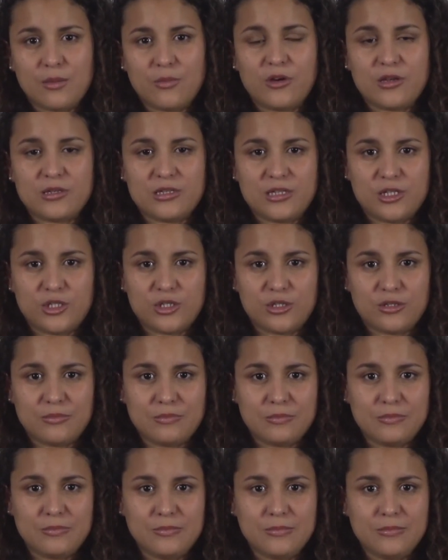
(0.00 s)
procedure.
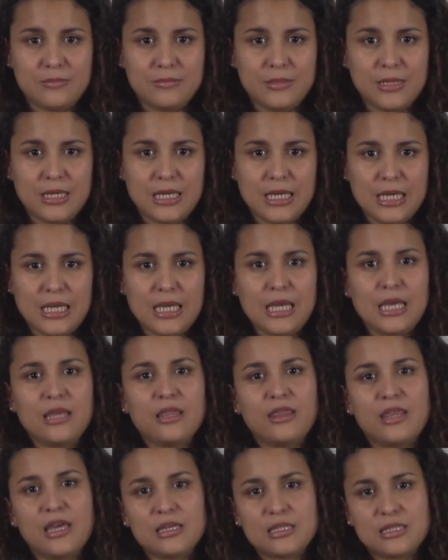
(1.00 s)

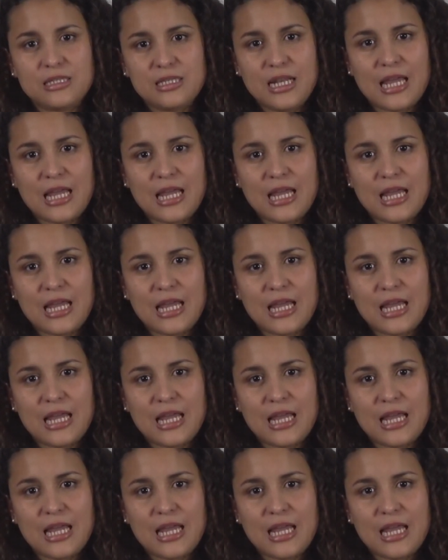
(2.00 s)
There still